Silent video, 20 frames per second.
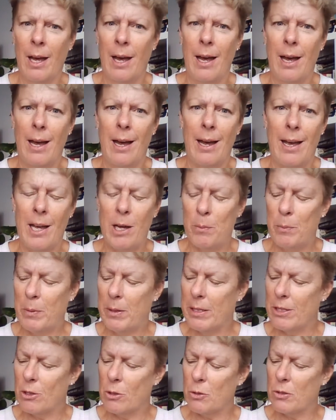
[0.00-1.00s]
uh, our
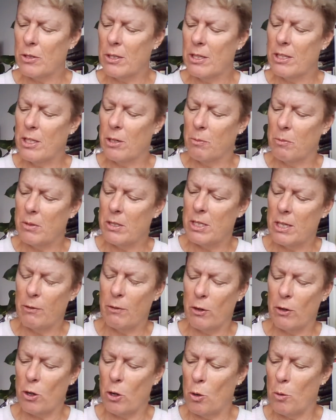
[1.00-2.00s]
political system was
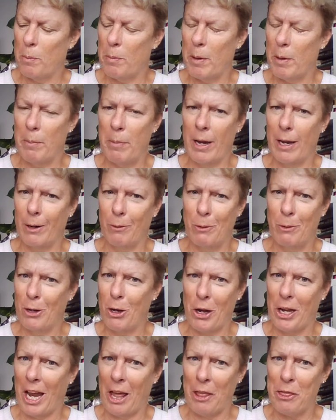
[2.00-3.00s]
difficult, but boy, we've
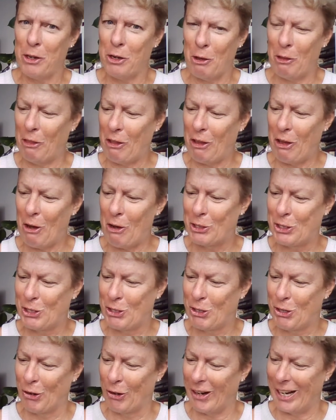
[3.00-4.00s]
got nothing on the
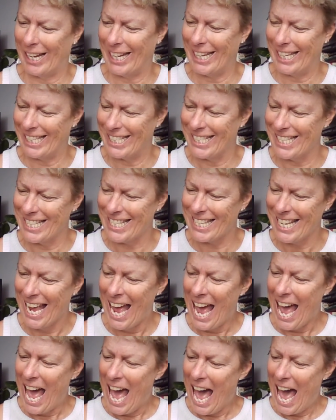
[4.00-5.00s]
Austrians.
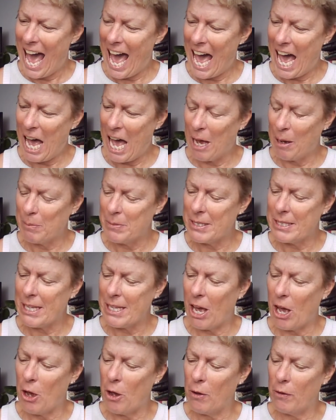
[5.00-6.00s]
Um,
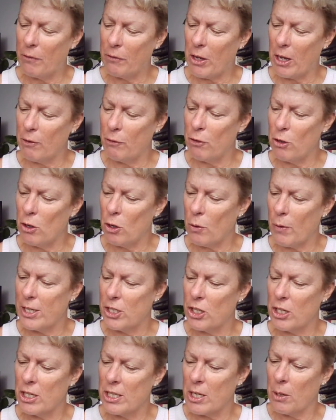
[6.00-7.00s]
so I've got a few
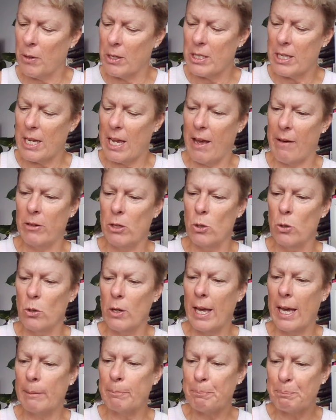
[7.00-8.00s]
questions I want to have a look
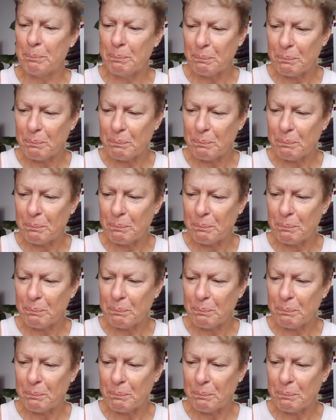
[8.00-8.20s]
at.